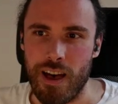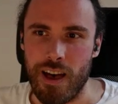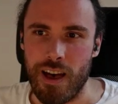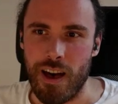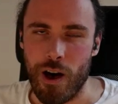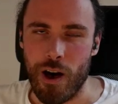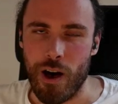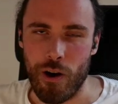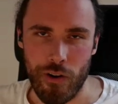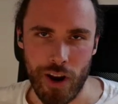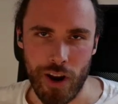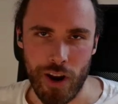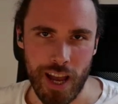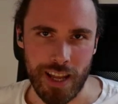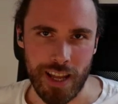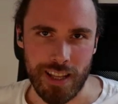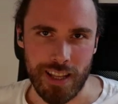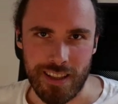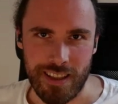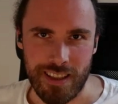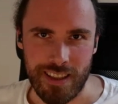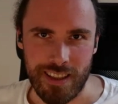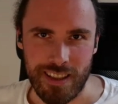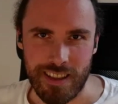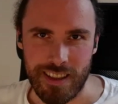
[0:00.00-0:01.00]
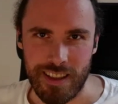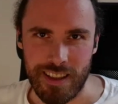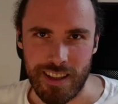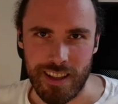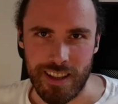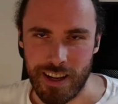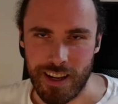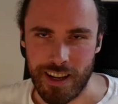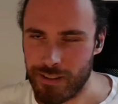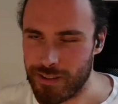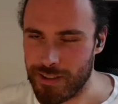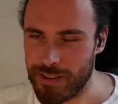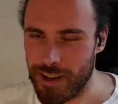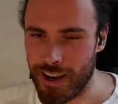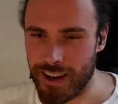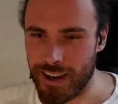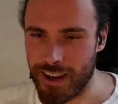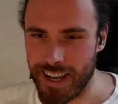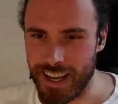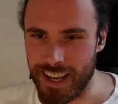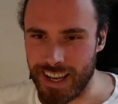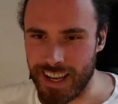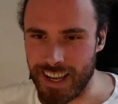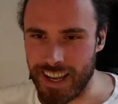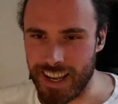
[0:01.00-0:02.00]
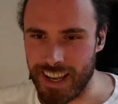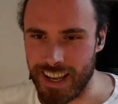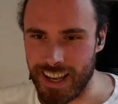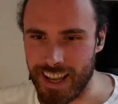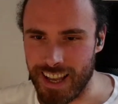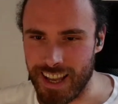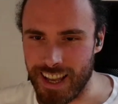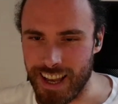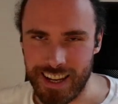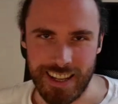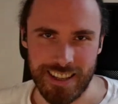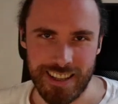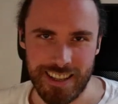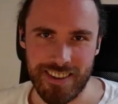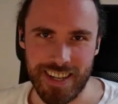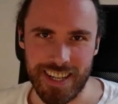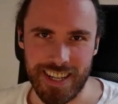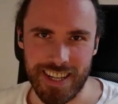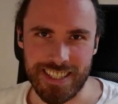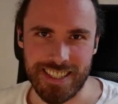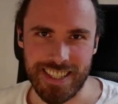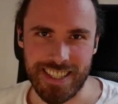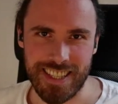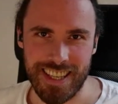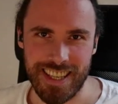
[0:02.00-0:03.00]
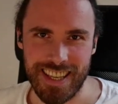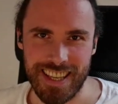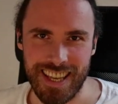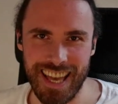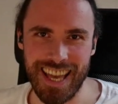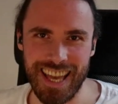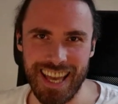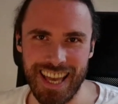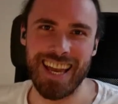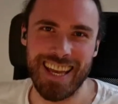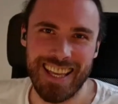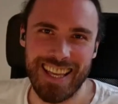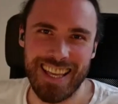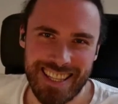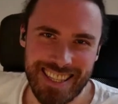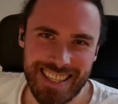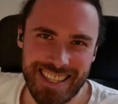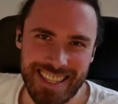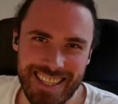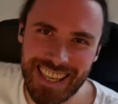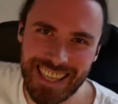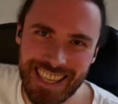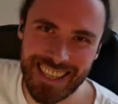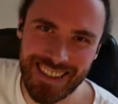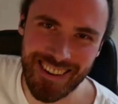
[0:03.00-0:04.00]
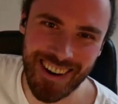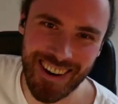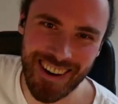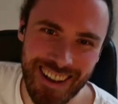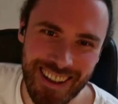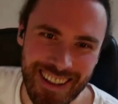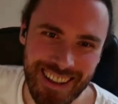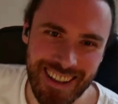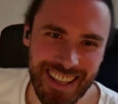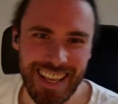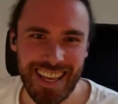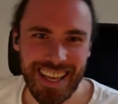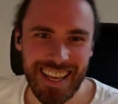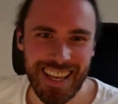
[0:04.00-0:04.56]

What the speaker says: All right, a lot of talking. I need a rest. Thank you all.